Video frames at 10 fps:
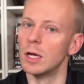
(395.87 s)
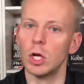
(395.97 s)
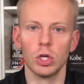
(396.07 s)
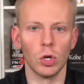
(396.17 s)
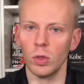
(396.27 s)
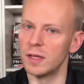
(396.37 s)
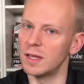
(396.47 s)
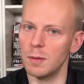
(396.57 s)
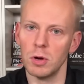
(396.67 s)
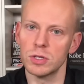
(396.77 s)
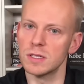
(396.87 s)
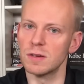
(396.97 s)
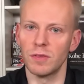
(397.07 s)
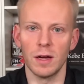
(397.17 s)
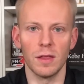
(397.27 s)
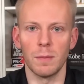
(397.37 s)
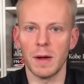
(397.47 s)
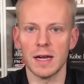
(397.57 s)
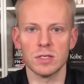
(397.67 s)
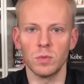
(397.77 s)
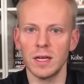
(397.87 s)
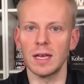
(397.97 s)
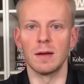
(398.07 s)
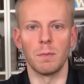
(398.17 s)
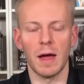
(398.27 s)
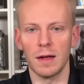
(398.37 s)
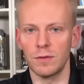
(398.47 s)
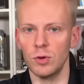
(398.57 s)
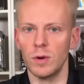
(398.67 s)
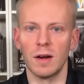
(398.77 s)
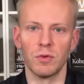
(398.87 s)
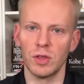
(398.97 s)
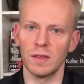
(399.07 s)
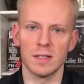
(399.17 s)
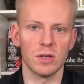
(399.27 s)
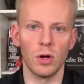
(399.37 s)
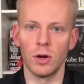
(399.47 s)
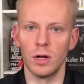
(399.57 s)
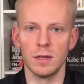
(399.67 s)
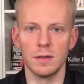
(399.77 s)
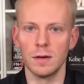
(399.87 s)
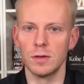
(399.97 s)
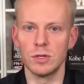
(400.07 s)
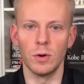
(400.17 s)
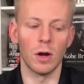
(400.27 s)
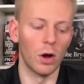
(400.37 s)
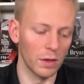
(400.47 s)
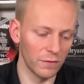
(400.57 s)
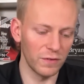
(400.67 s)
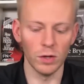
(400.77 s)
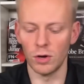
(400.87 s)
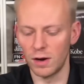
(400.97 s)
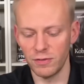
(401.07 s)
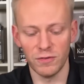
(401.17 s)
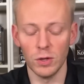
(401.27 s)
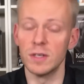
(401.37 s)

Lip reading: don't let the emotions of the past week impact you and everything that's gone on to it on the field, off the field.